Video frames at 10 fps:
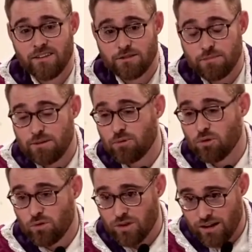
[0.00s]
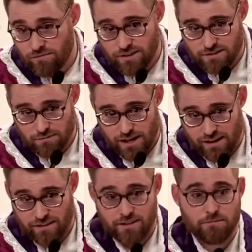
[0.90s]
these people who love this
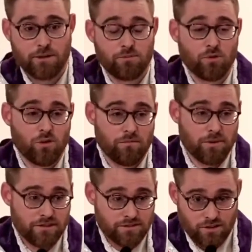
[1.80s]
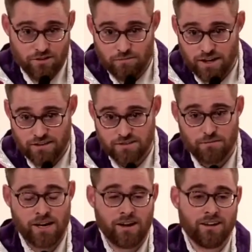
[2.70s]
man, these people who have been served by this
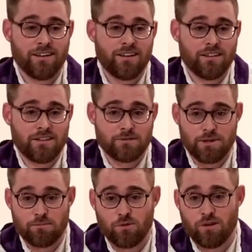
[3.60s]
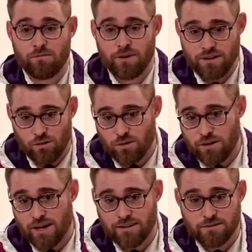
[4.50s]
man, these people who have been to
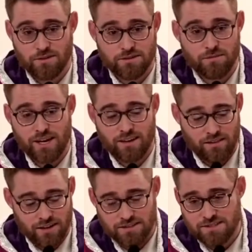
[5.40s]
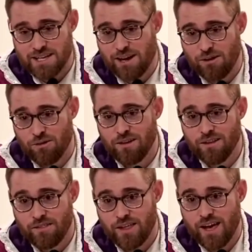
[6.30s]
Holy Mass with this man, and let us tell
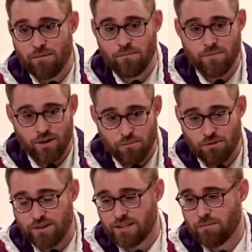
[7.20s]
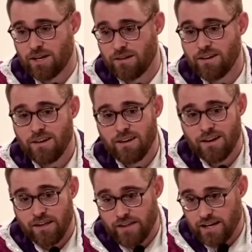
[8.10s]
them our predicament.
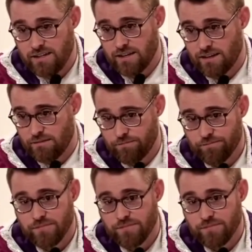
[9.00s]
And they did.